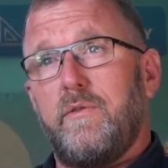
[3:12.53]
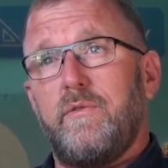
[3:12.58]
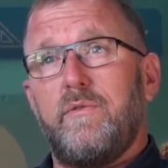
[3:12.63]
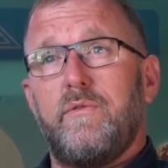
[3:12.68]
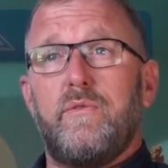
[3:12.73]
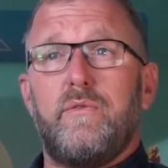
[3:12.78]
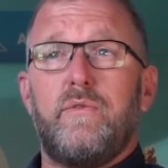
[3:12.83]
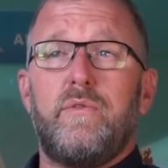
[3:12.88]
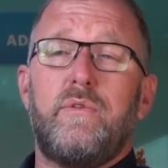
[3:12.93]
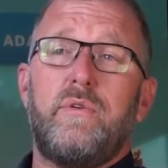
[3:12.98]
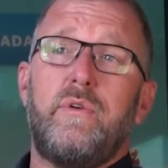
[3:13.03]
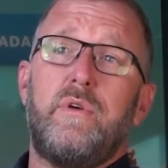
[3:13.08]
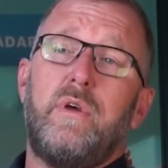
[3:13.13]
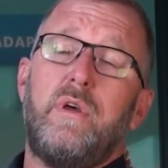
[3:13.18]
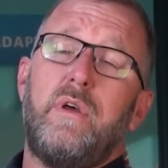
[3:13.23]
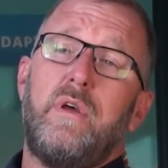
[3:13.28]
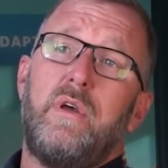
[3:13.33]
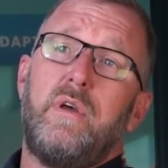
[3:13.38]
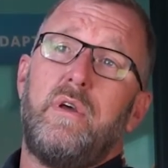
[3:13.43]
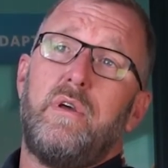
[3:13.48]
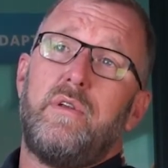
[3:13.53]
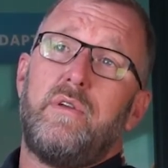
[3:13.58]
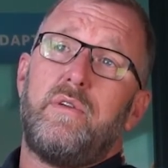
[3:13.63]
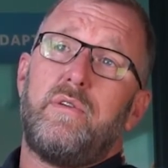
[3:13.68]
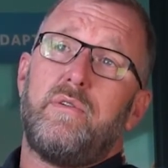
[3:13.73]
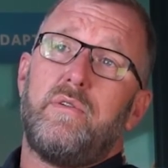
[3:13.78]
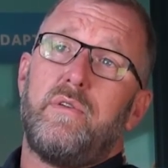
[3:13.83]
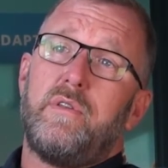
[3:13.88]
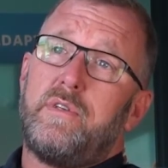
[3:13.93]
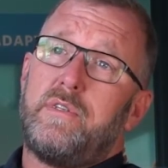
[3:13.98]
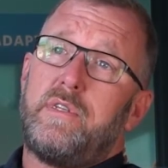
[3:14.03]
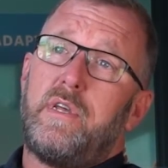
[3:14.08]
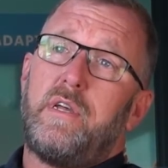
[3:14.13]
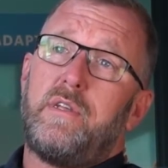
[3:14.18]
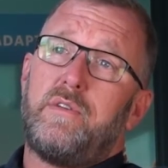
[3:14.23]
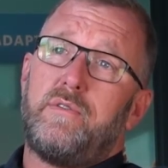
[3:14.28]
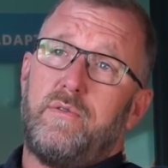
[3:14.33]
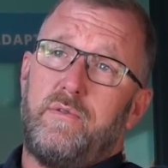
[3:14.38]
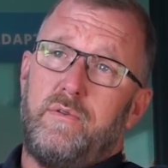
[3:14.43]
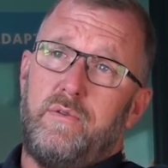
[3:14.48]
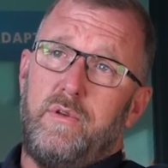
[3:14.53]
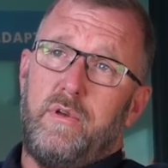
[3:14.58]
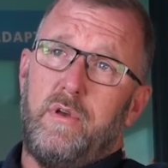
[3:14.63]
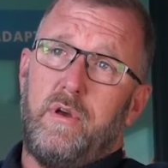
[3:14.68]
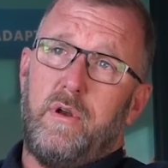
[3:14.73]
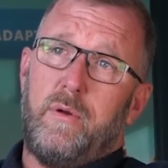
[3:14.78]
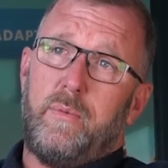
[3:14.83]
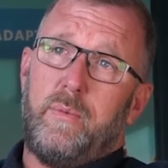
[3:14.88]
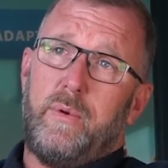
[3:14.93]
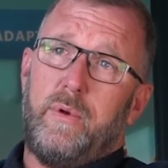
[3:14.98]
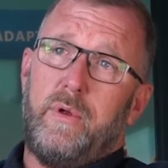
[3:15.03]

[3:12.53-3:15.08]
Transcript: to the States or to Europe.